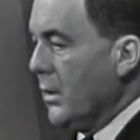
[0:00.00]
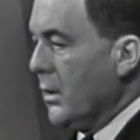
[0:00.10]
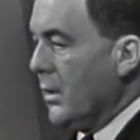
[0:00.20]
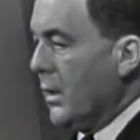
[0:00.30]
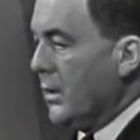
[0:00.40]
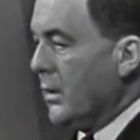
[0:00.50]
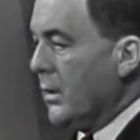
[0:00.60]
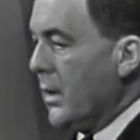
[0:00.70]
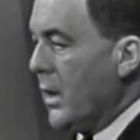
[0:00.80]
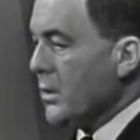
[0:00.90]
that
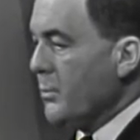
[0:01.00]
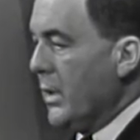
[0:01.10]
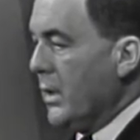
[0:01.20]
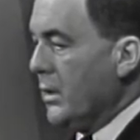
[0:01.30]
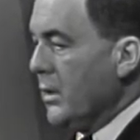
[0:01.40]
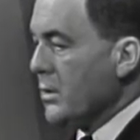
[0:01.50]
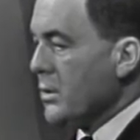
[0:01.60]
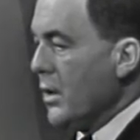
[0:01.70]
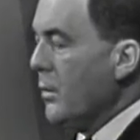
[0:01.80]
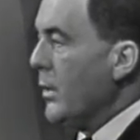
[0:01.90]
there has been
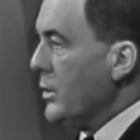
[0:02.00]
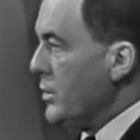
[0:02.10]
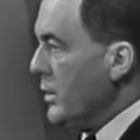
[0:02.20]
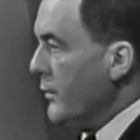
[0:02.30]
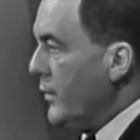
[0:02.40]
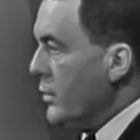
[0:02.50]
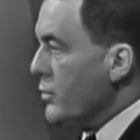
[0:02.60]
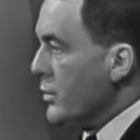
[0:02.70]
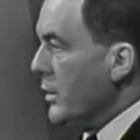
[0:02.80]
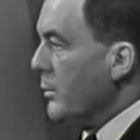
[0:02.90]
so much
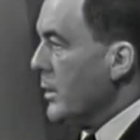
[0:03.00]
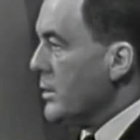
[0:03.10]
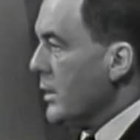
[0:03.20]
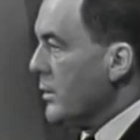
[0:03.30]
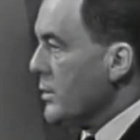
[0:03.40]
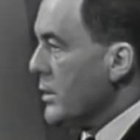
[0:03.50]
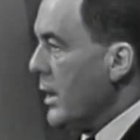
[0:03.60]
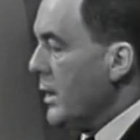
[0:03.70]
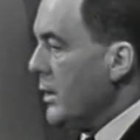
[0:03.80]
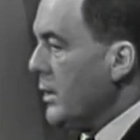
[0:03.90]
confusion and
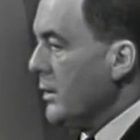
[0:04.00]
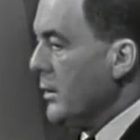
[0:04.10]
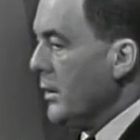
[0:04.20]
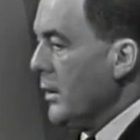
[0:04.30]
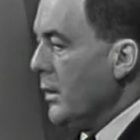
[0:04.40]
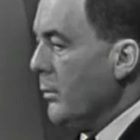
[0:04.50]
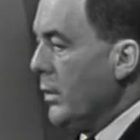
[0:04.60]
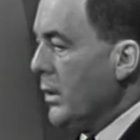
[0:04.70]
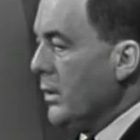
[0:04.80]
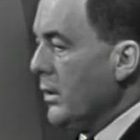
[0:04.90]
misunderstanding
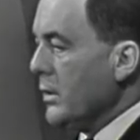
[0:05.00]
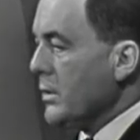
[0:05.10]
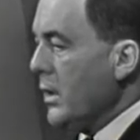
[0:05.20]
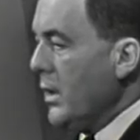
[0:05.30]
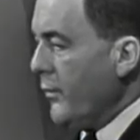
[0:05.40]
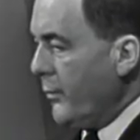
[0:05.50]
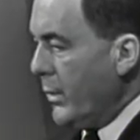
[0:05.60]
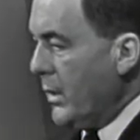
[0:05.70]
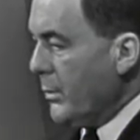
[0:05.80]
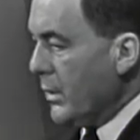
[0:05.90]
because if
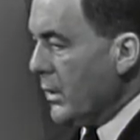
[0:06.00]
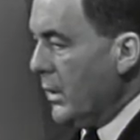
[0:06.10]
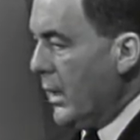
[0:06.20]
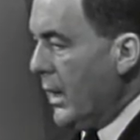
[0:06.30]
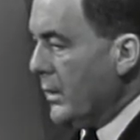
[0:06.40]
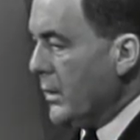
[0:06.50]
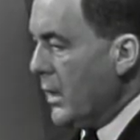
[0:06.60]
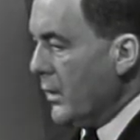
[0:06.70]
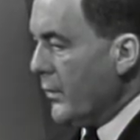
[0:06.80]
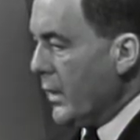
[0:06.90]
people had
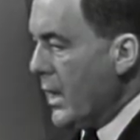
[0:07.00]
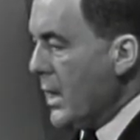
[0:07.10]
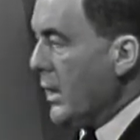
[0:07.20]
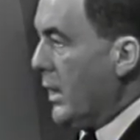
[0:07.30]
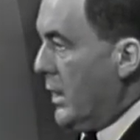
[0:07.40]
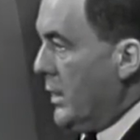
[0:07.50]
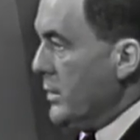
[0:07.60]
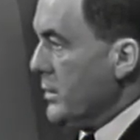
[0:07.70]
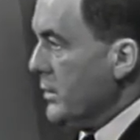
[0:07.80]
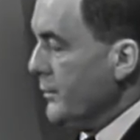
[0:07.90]
carefully
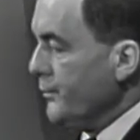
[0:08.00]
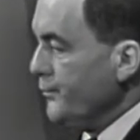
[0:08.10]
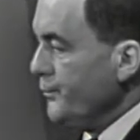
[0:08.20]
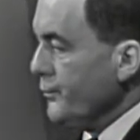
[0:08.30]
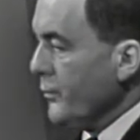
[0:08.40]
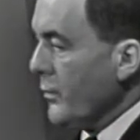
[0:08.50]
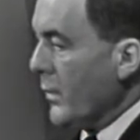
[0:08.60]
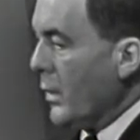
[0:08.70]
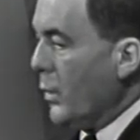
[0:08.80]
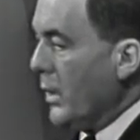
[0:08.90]
analyzed
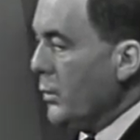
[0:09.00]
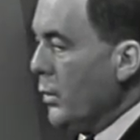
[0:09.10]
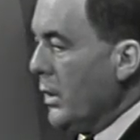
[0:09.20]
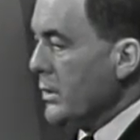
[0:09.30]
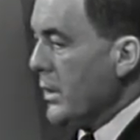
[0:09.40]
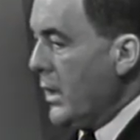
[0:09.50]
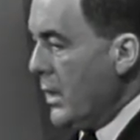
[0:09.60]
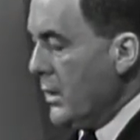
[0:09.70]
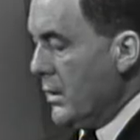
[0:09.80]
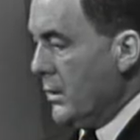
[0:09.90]
what was
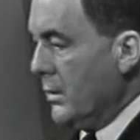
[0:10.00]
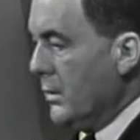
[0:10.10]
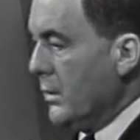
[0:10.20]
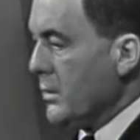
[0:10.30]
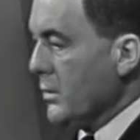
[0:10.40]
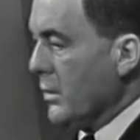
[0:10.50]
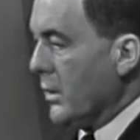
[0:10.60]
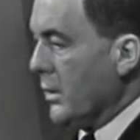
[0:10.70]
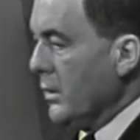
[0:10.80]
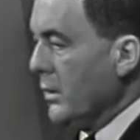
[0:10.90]
in this
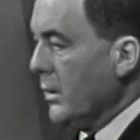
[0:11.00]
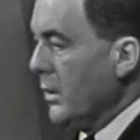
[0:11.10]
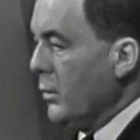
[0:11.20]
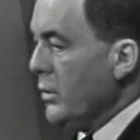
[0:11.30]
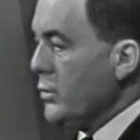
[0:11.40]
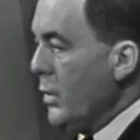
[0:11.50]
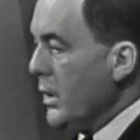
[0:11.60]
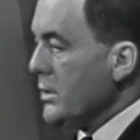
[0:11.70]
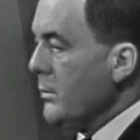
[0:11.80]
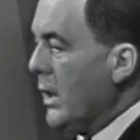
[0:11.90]
order, which
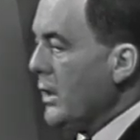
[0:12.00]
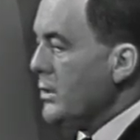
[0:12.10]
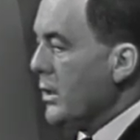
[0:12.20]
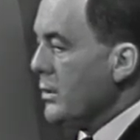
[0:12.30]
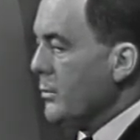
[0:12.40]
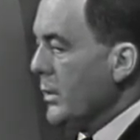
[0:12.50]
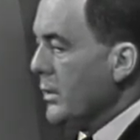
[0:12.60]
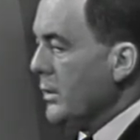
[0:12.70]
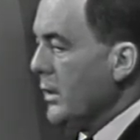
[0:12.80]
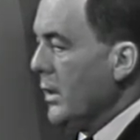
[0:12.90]
was, in my
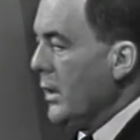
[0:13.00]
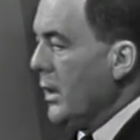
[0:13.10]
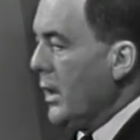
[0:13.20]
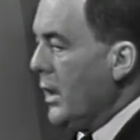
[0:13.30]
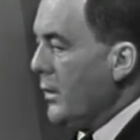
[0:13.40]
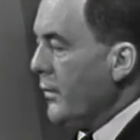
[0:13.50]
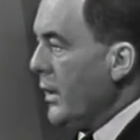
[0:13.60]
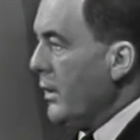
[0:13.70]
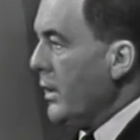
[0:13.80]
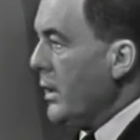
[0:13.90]
judgment, a
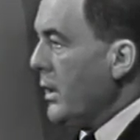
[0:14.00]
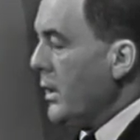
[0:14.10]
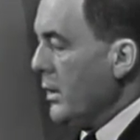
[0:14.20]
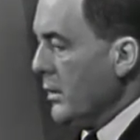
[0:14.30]
very